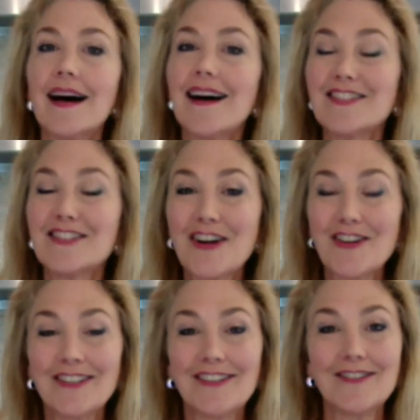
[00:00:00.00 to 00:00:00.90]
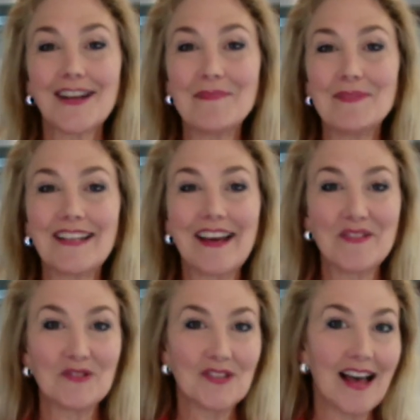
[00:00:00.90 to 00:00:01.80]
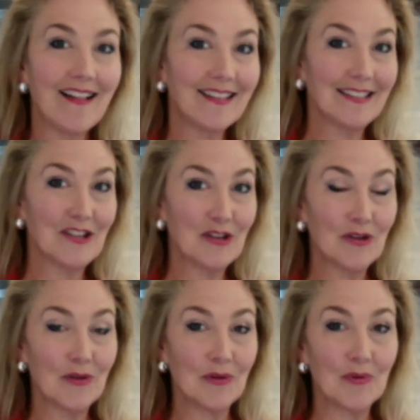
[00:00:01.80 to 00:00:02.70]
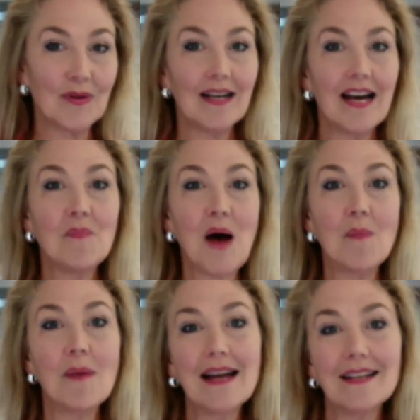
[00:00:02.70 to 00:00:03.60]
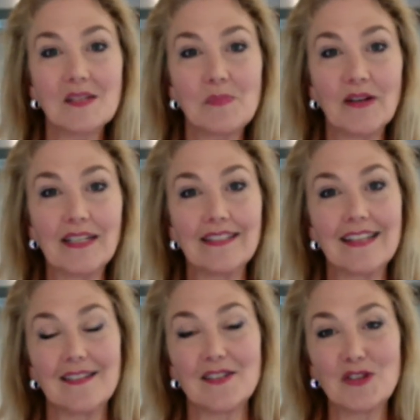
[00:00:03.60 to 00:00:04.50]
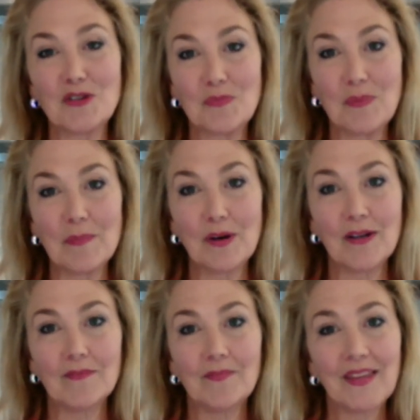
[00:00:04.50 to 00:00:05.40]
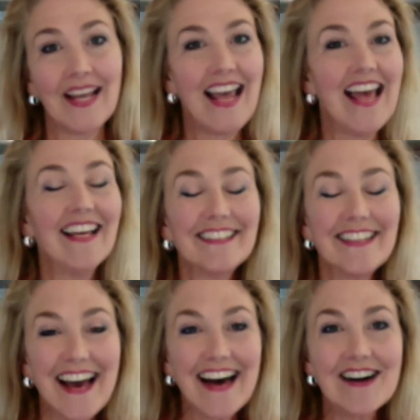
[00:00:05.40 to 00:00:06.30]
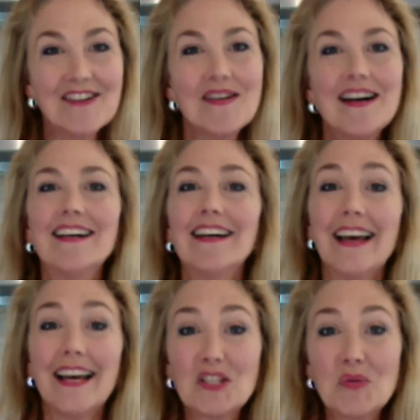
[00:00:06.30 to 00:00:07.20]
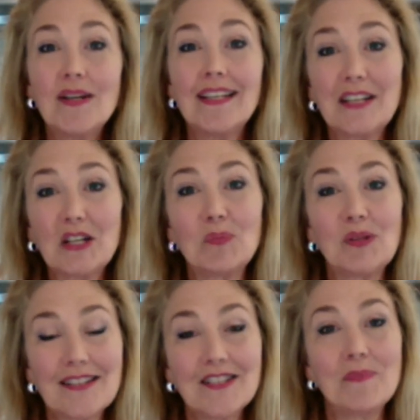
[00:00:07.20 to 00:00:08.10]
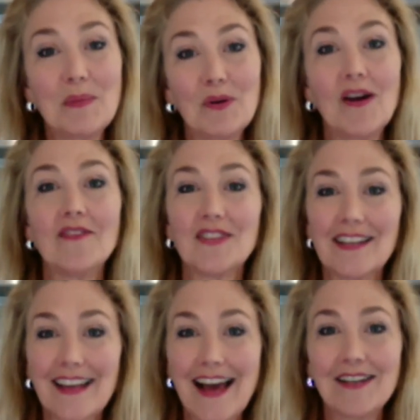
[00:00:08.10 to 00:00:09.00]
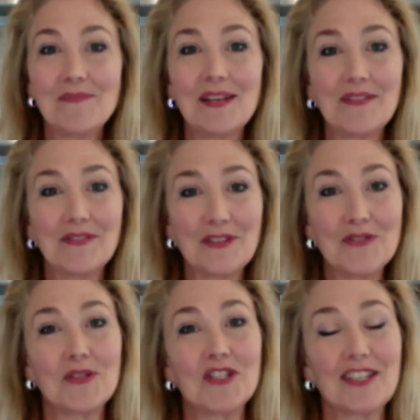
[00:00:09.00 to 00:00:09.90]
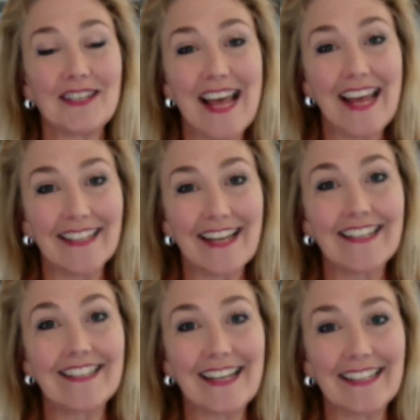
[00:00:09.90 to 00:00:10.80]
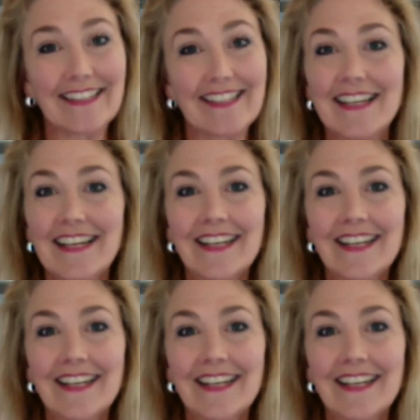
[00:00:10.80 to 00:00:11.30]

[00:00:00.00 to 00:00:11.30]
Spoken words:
I started our time together telling you about my experience as a student member, and now a 20-year plus member of the Academy of Nutrition and Dietetics.